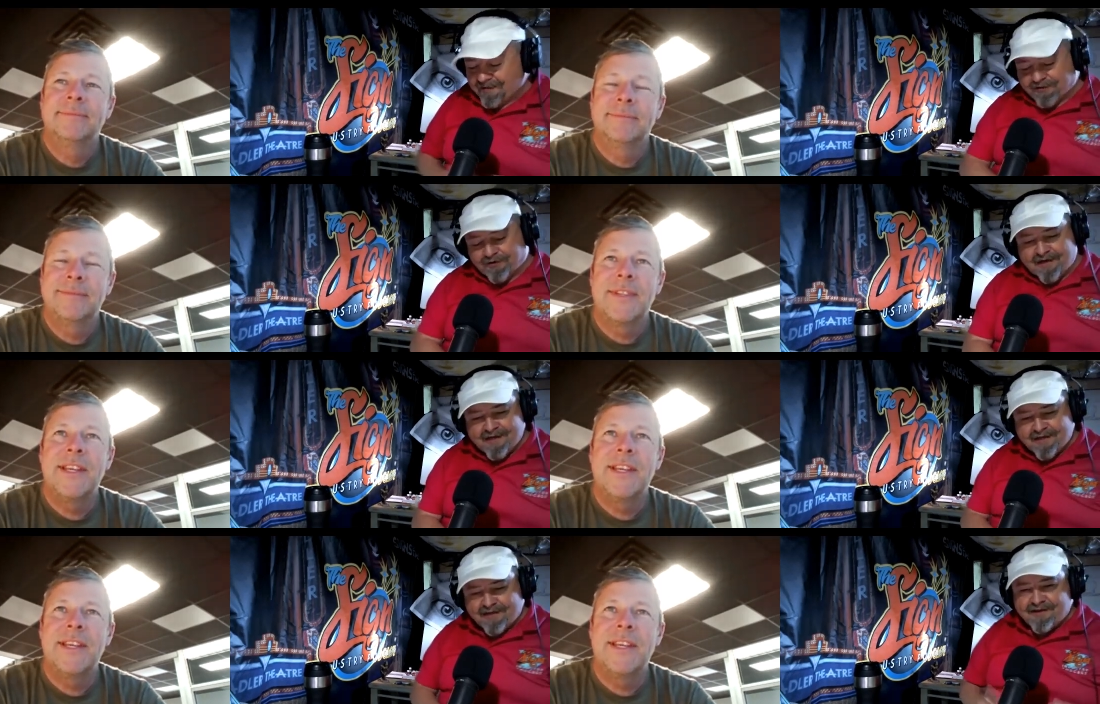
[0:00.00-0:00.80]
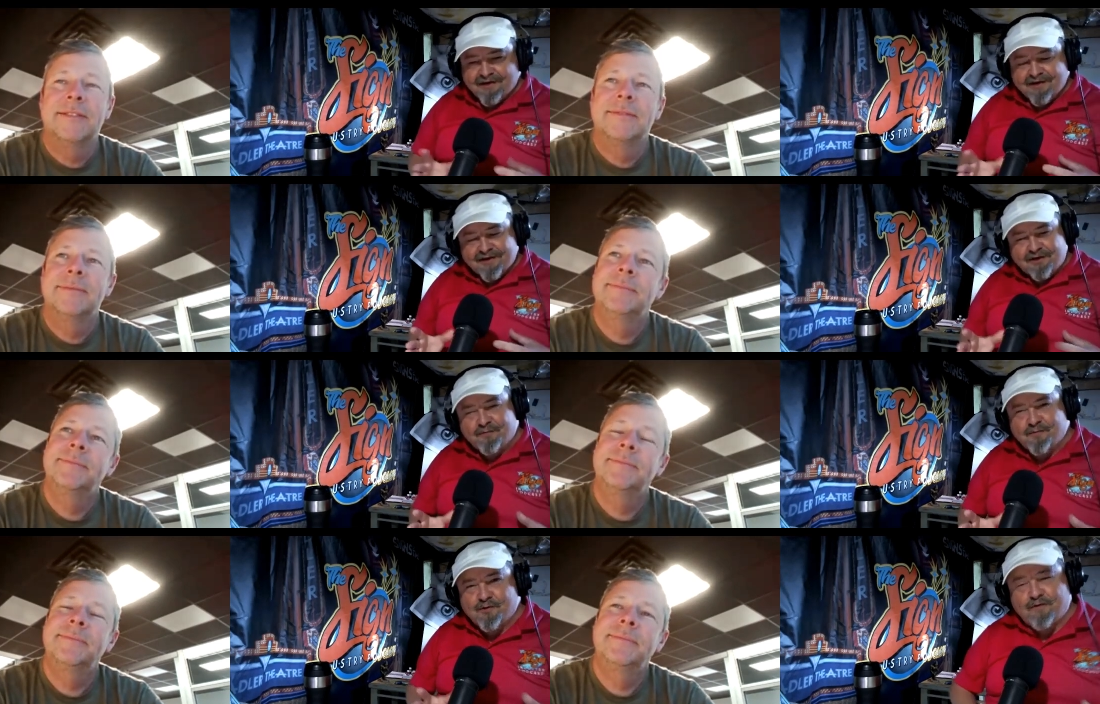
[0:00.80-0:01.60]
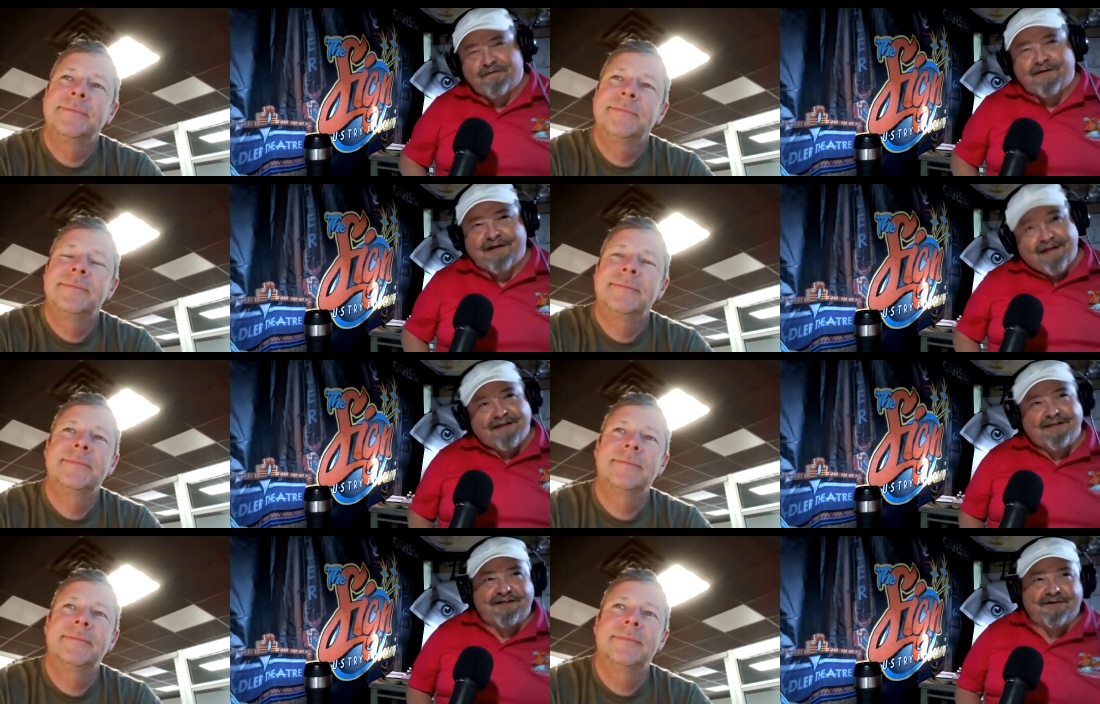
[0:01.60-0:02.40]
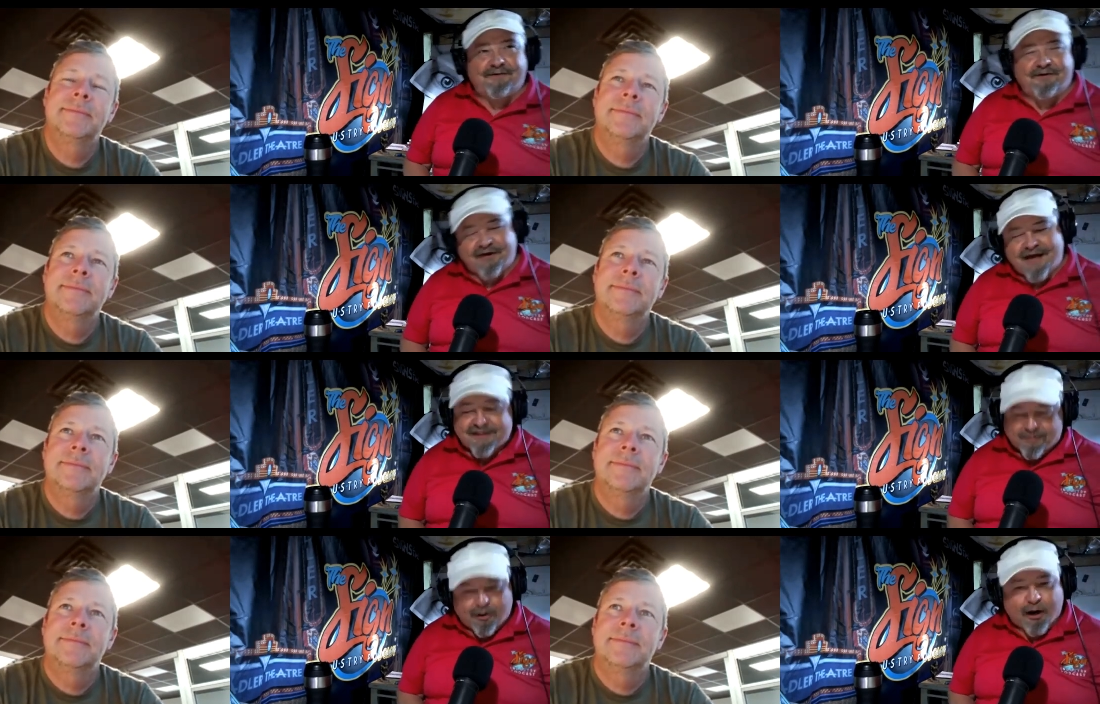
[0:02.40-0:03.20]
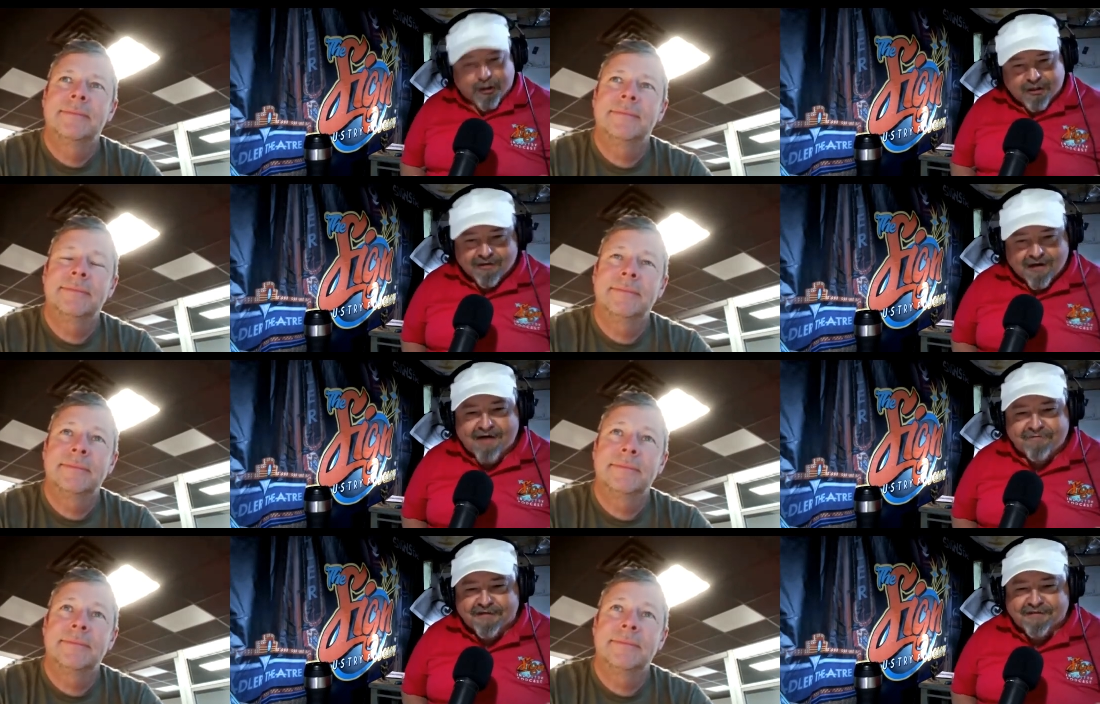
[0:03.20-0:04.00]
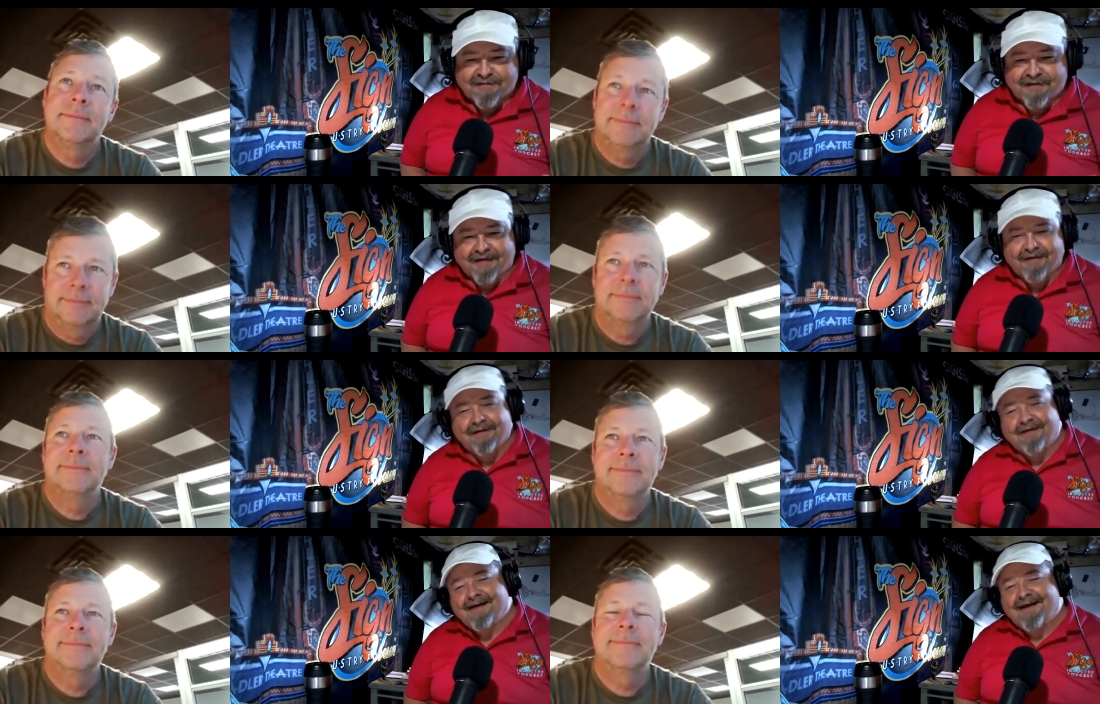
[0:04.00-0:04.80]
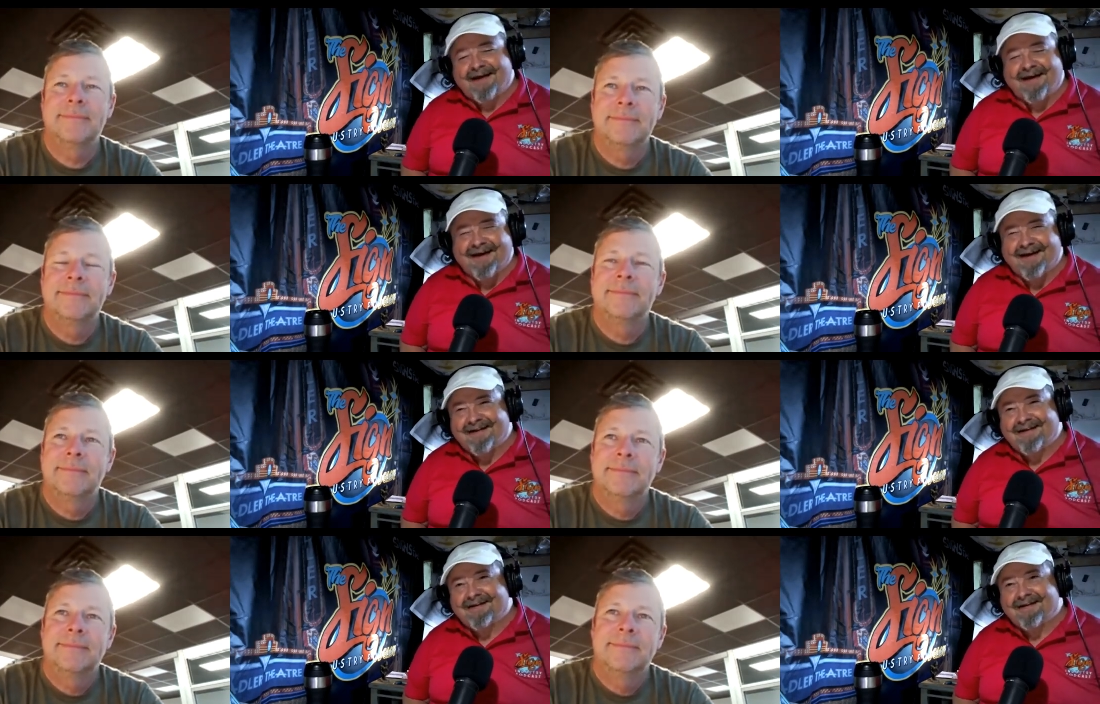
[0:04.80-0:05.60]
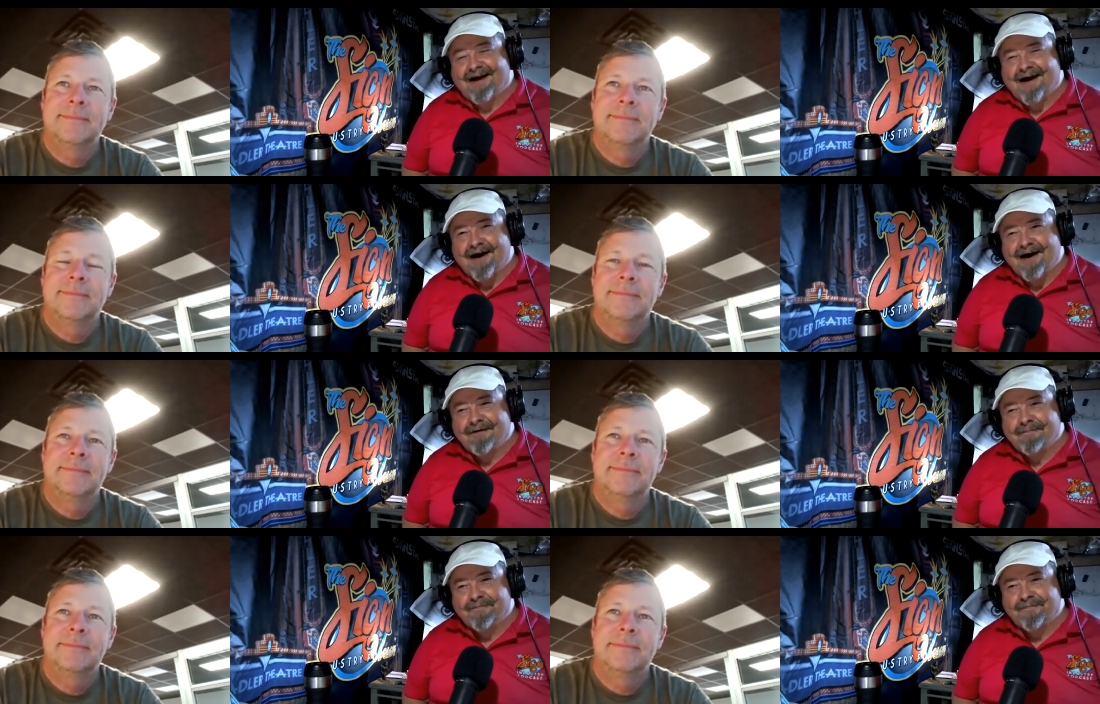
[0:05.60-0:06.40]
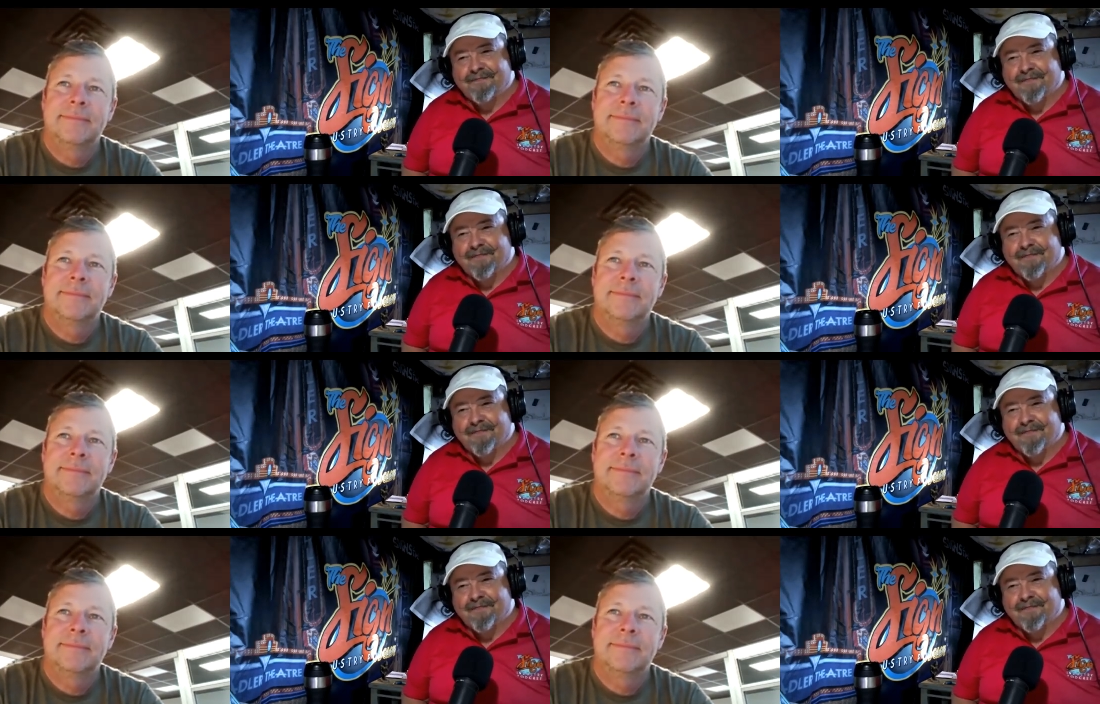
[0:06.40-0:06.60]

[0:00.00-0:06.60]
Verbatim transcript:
Speaker 1: So yeah, you moved into you got the bug obviously and um